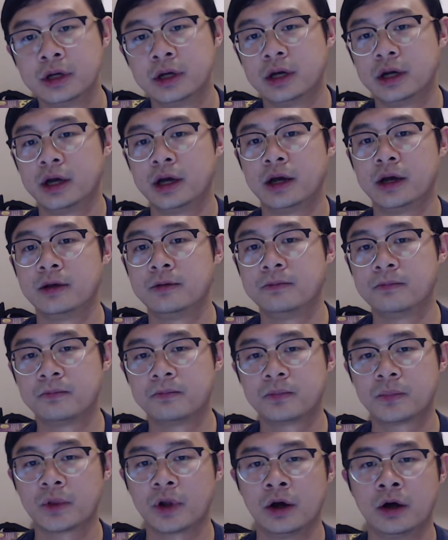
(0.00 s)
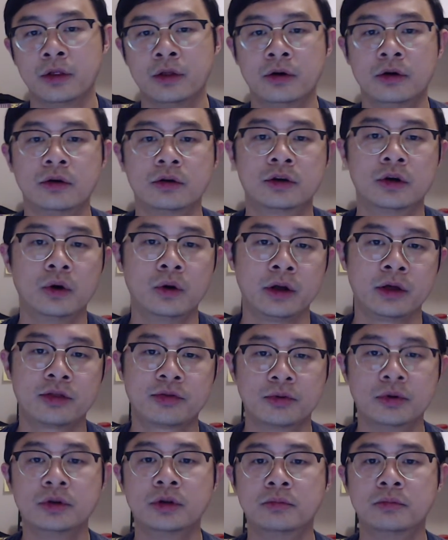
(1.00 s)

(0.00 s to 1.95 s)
And although going through the